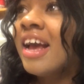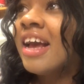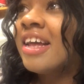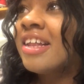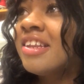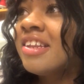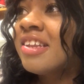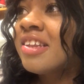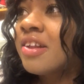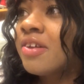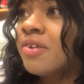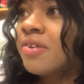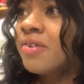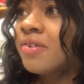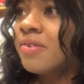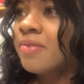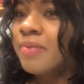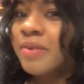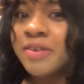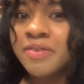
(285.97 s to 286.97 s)
And
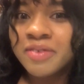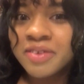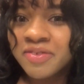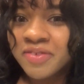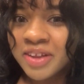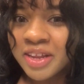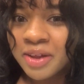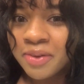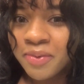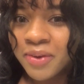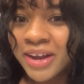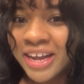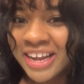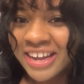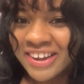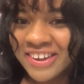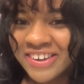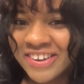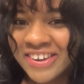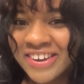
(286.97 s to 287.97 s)
so, which was really
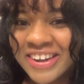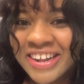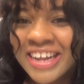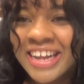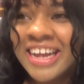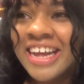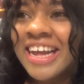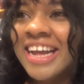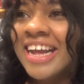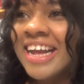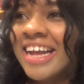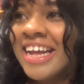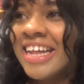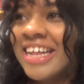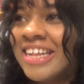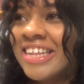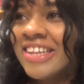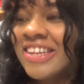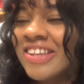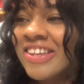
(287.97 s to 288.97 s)
weird.
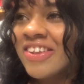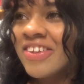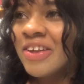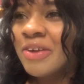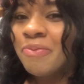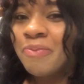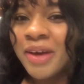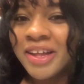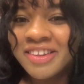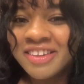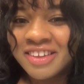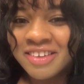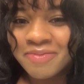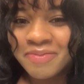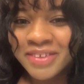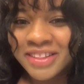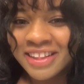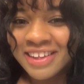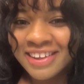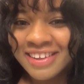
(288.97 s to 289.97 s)
And so he
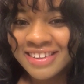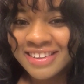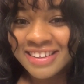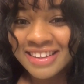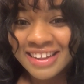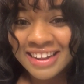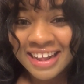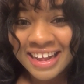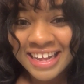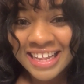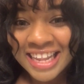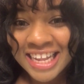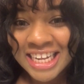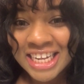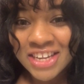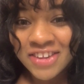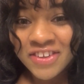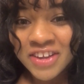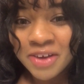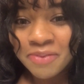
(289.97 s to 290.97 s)
messaged me there and said, hey, like,
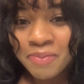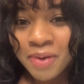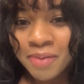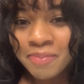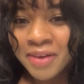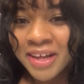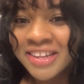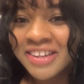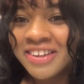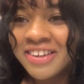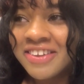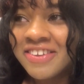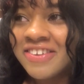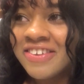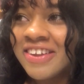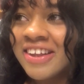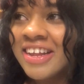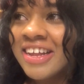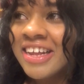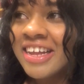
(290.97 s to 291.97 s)
did you get my
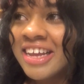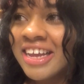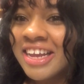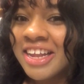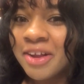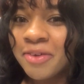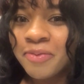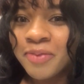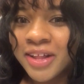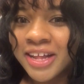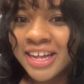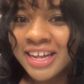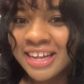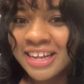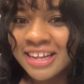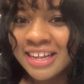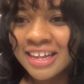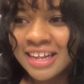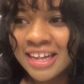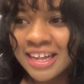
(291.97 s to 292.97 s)
message? And I'm
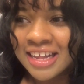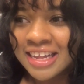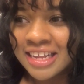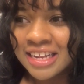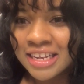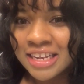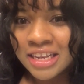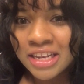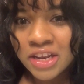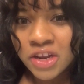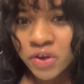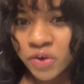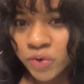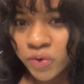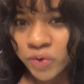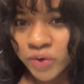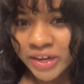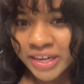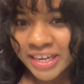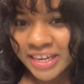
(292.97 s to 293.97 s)
like,
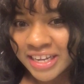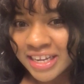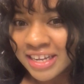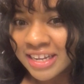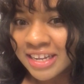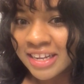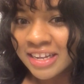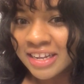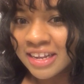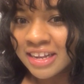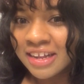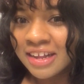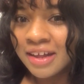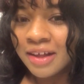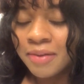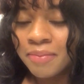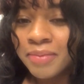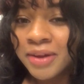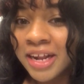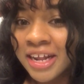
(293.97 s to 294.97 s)
no, I didn't.
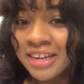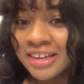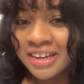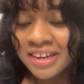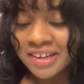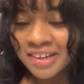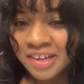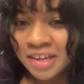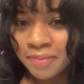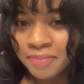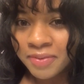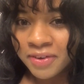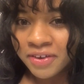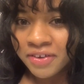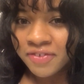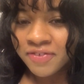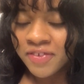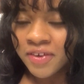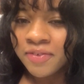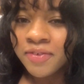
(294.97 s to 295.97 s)
But I did accept
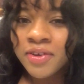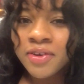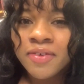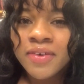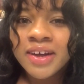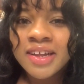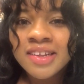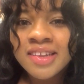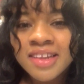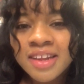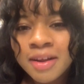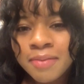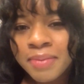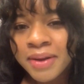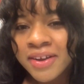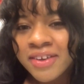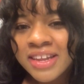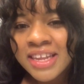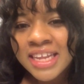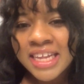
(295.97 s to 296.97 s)
your friend request. And
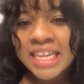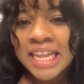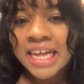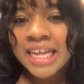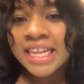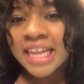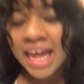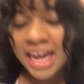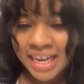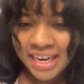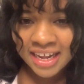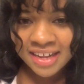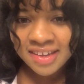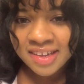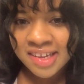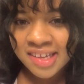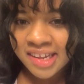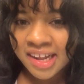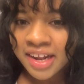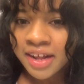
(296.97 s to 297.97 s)
apparently like Line has
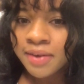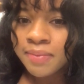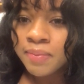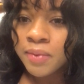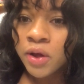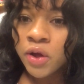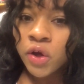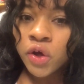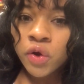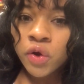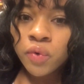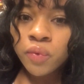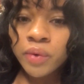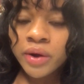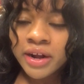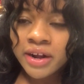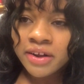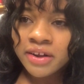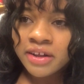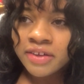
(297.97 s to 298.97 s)
it set up
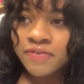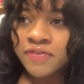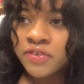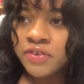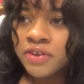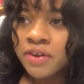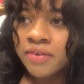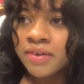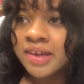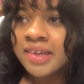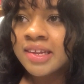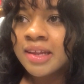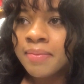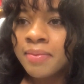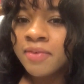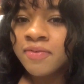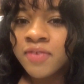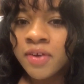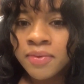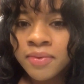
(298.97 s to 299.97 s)
where if you don't
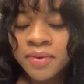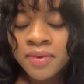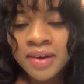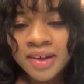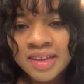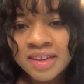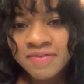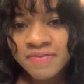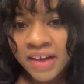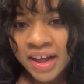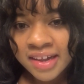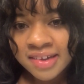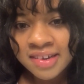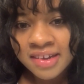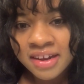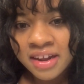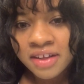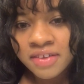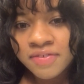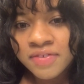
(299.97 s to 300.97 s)
accept the friend request
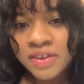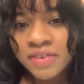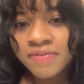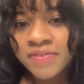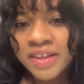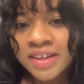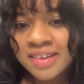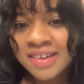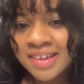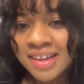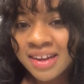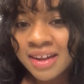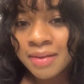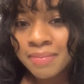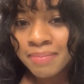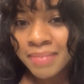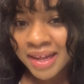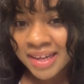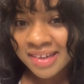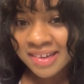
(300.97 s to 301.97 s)
fast enough, if they sent a
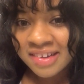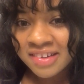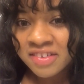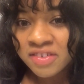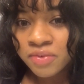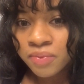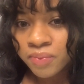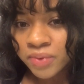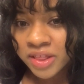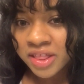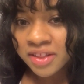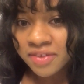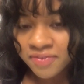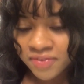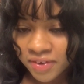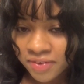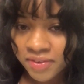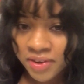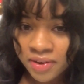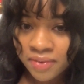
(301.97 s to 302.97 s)
message with the
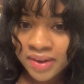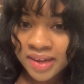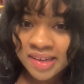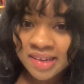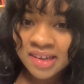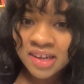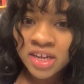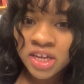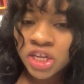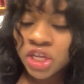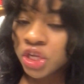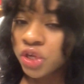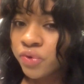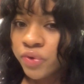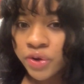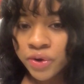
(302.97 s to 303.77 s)
friend request, you